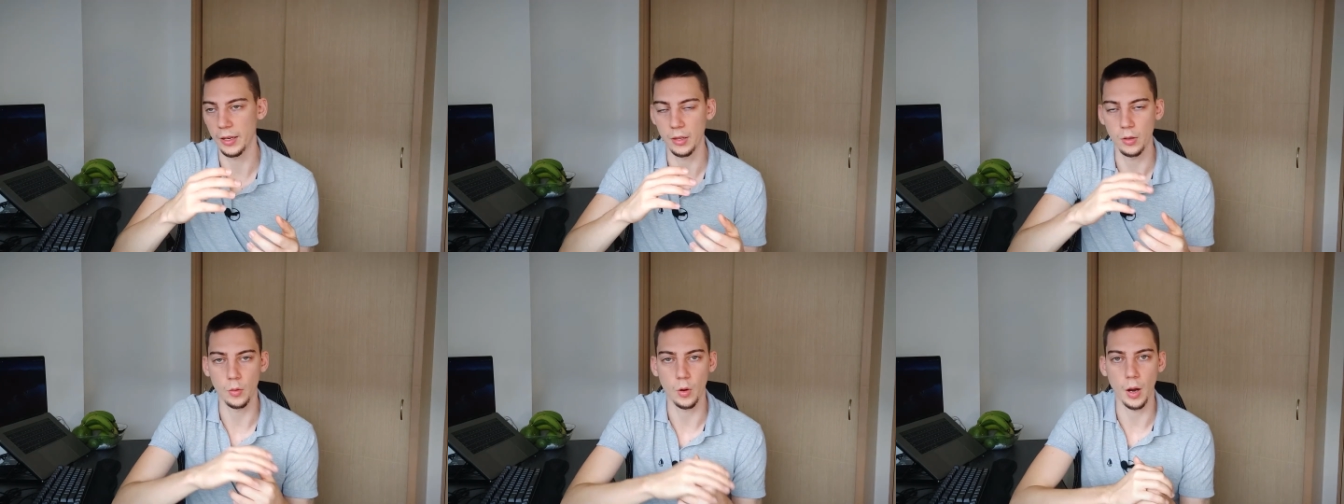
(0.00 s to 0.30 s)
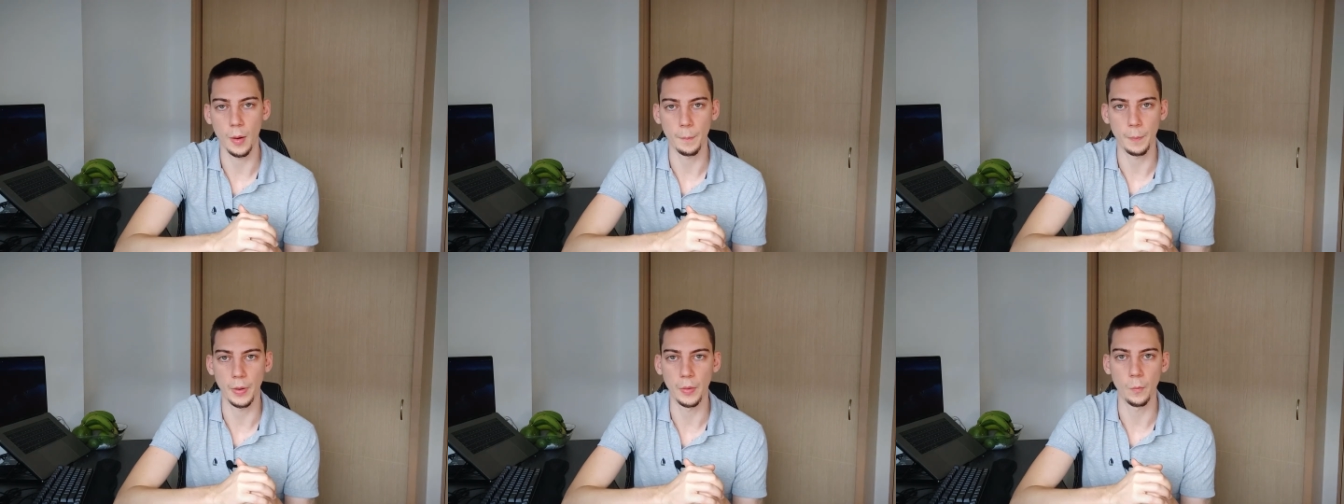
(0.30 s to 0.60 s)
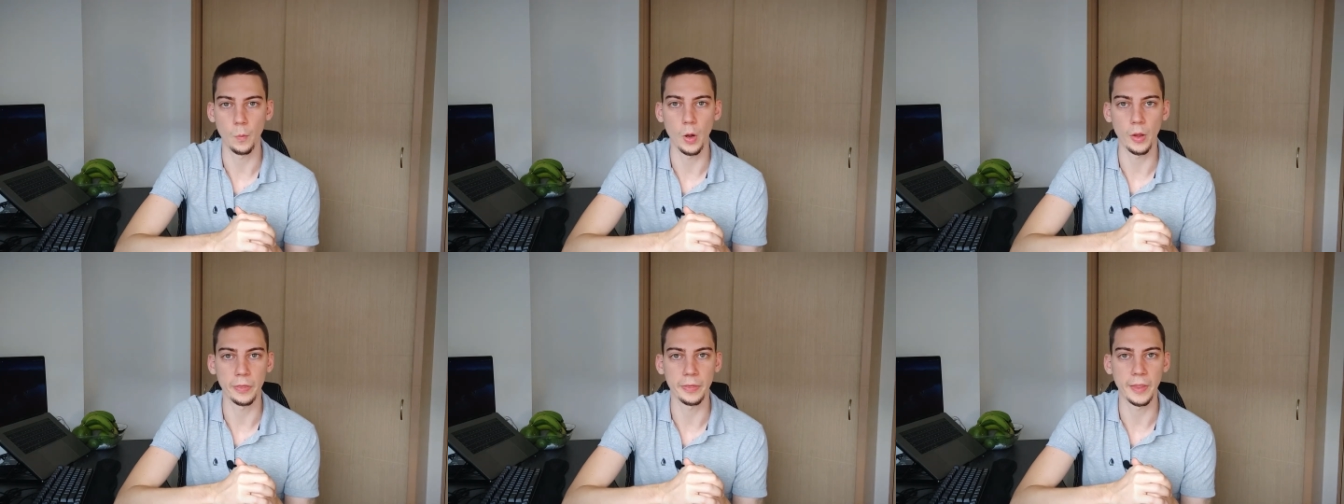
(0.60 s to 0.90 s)
you're up
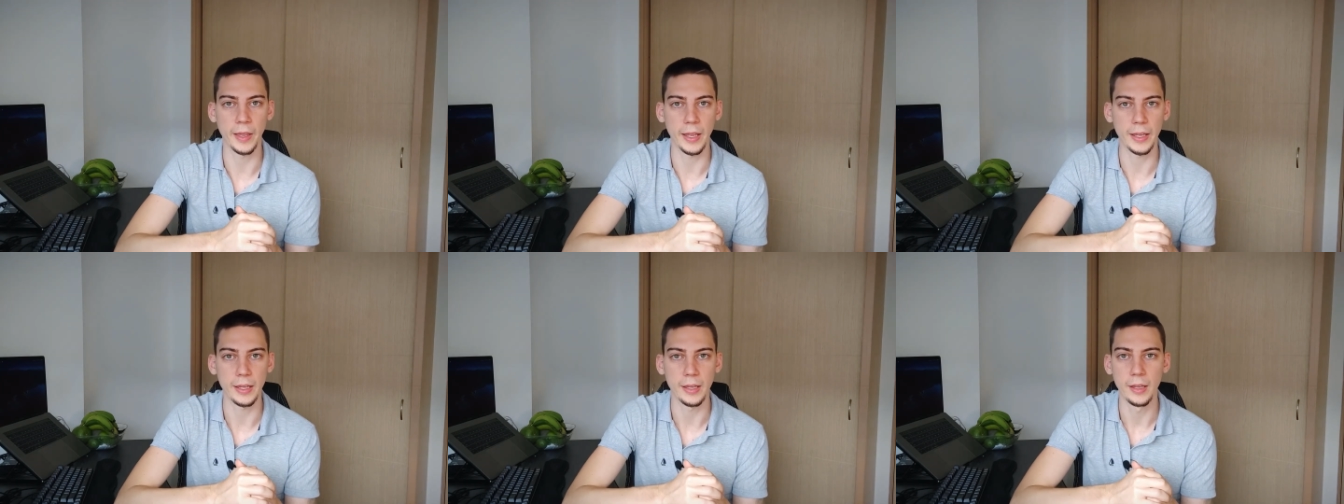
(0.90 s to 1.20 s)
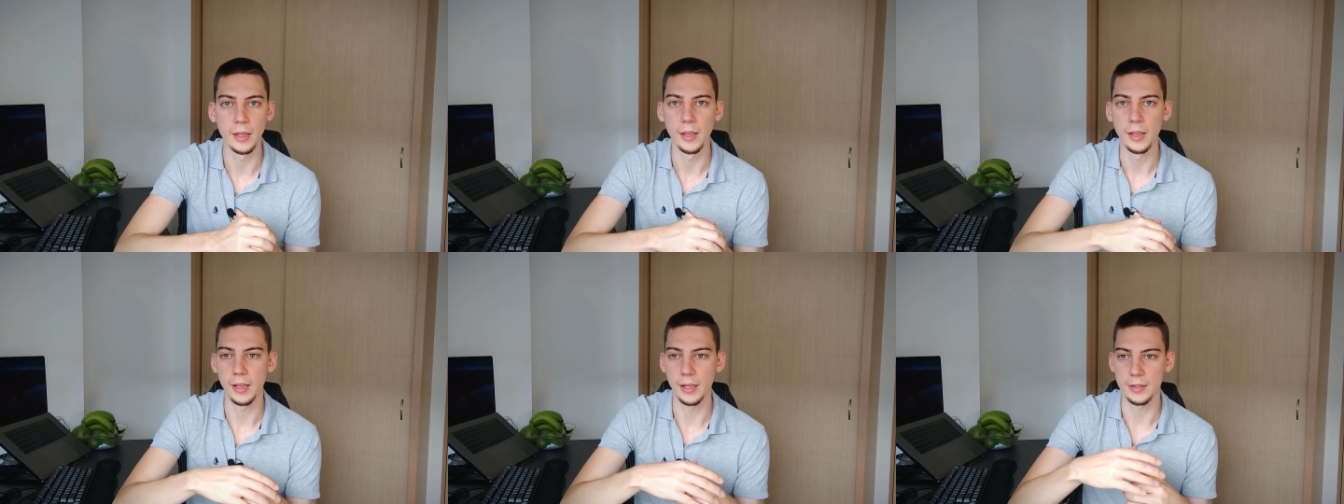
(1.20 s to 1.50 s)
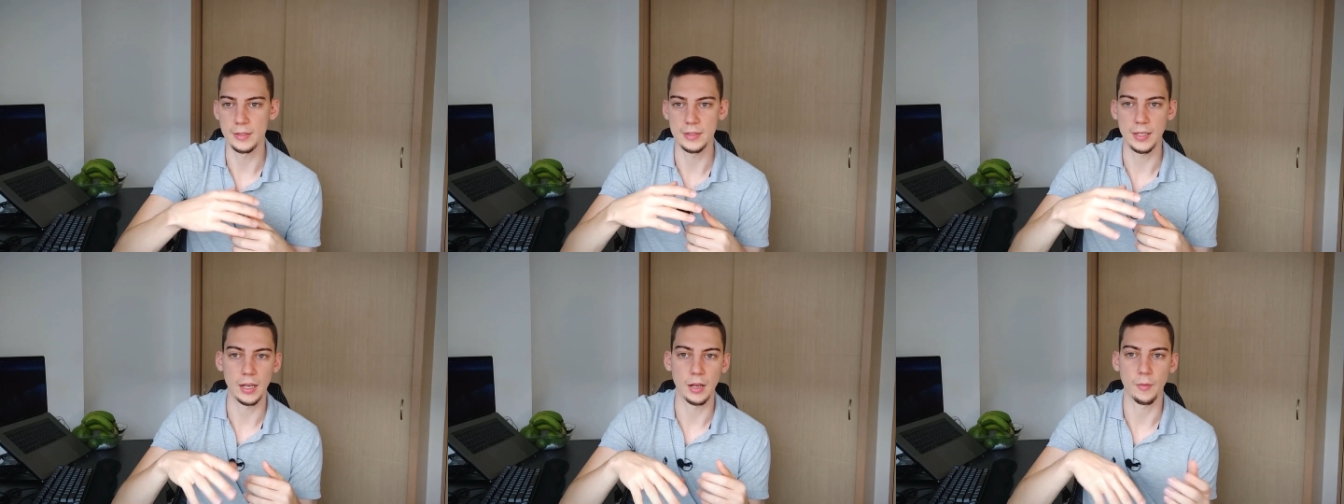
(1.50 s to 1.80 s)
in one day
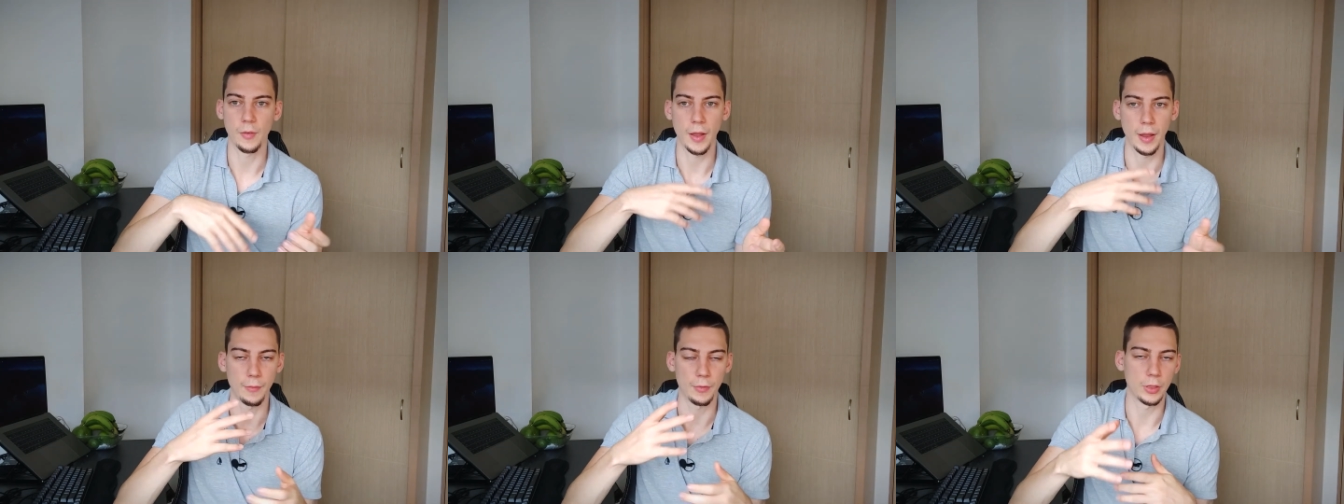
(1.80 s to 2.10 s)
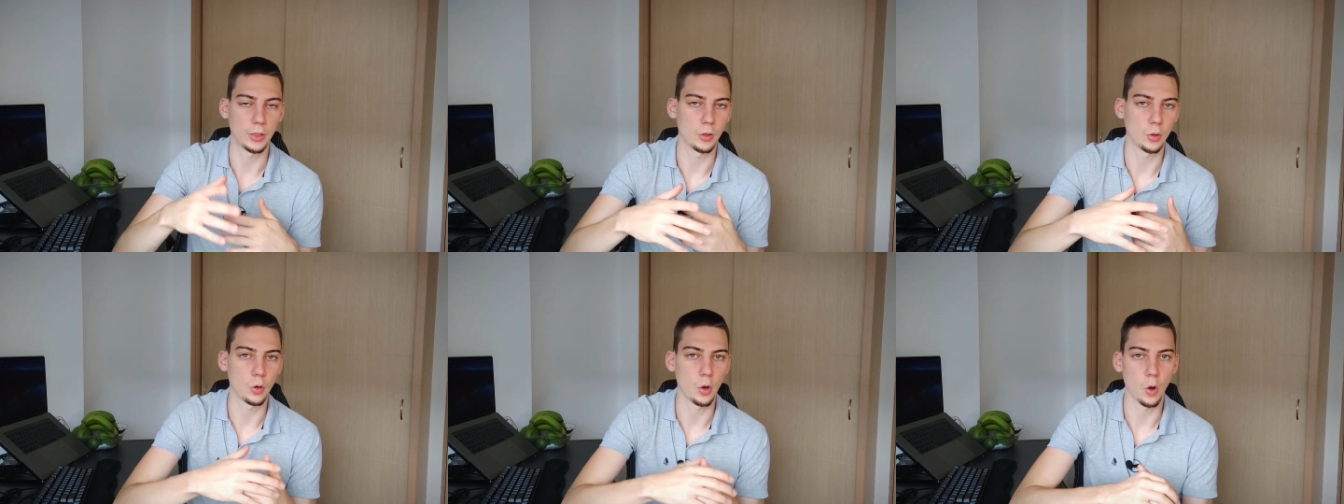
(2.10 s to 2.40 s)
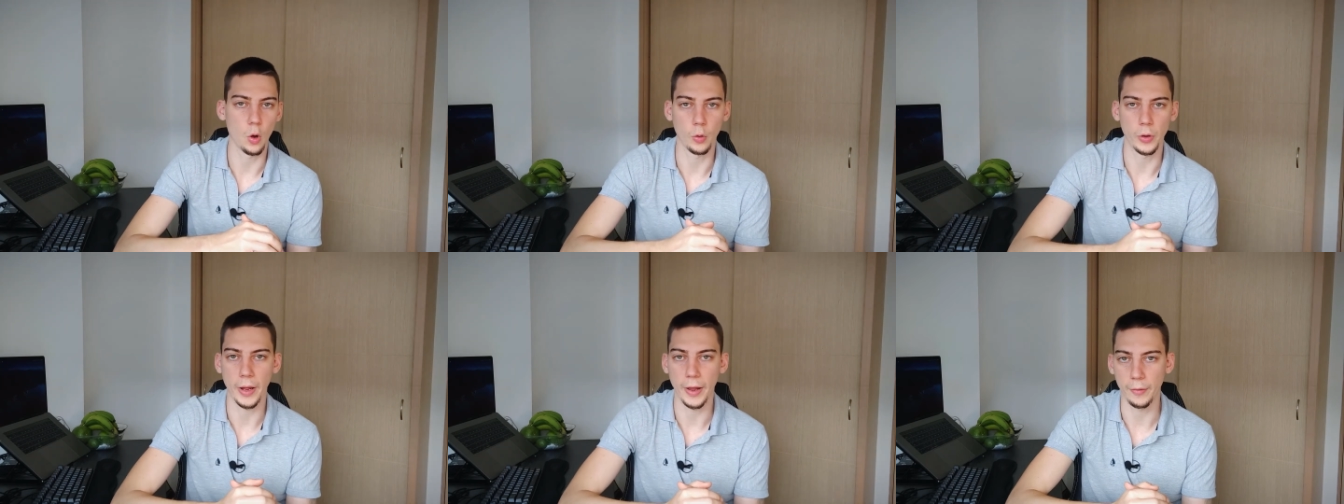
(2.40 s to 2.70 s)
instead of having to
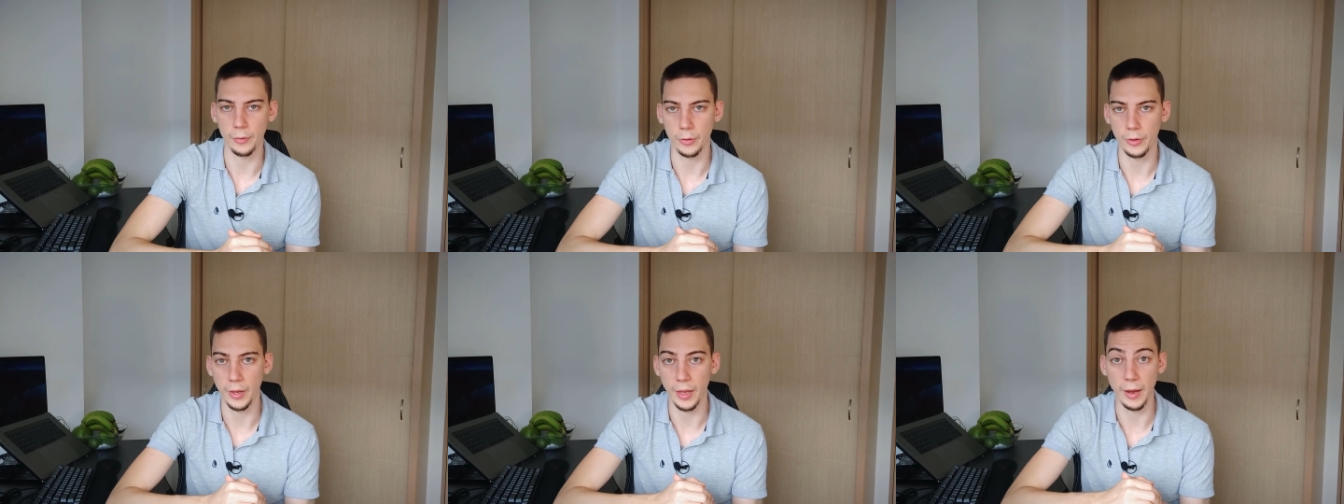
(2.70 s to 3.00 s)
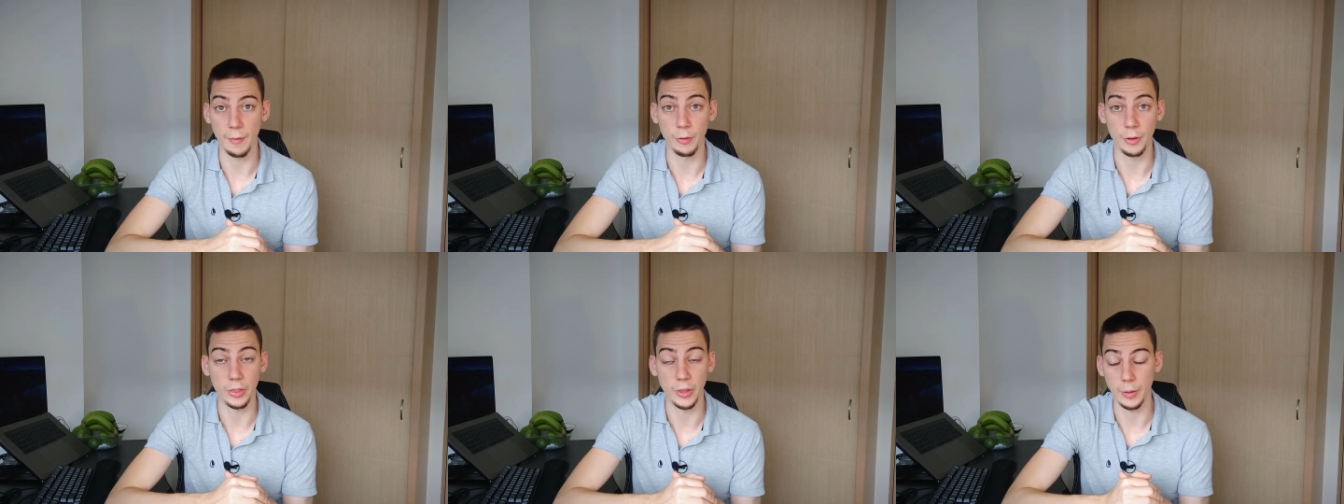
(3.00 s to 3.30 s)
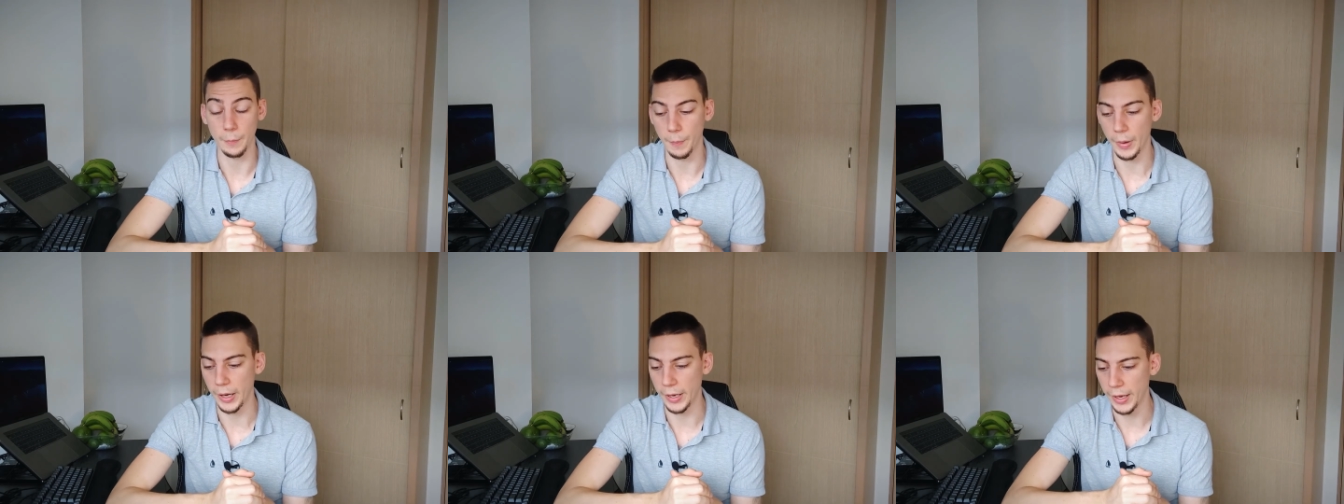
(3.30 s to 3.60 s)
code out
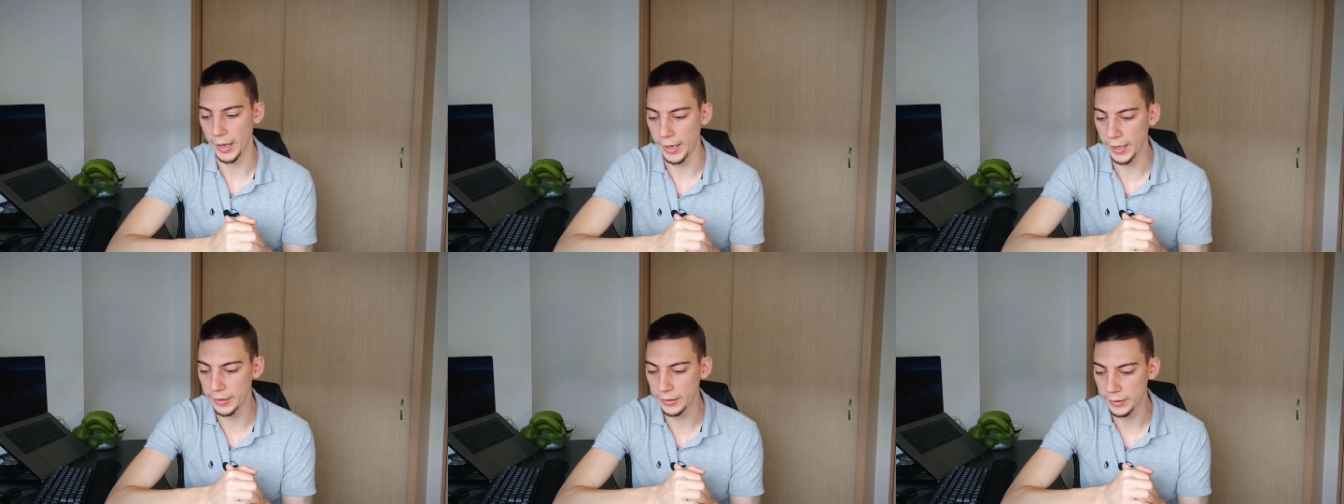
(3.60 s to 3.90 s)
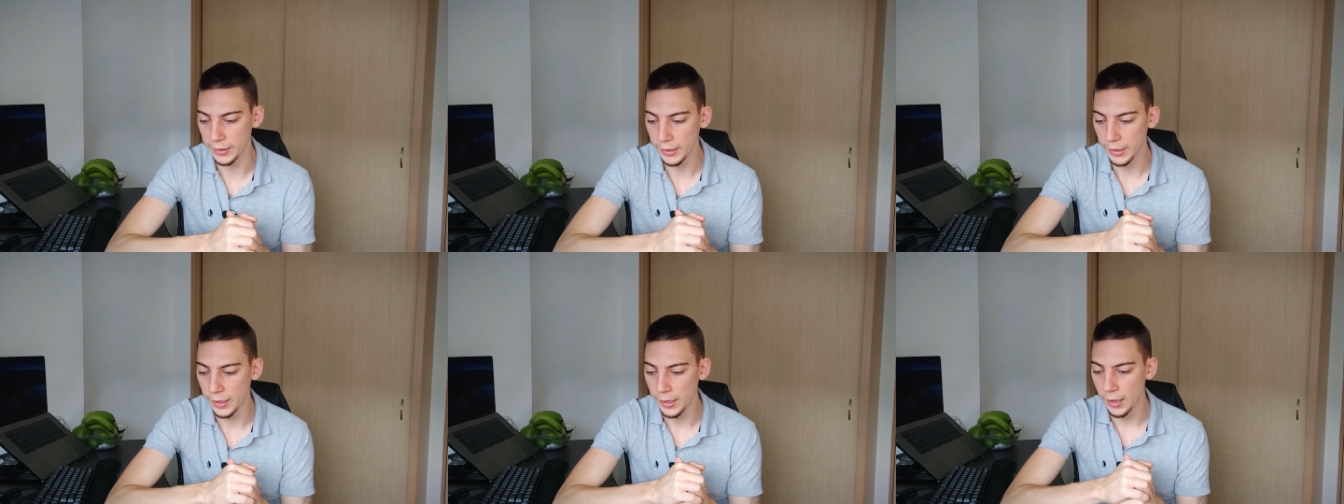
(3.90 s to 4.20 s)
everything by hand.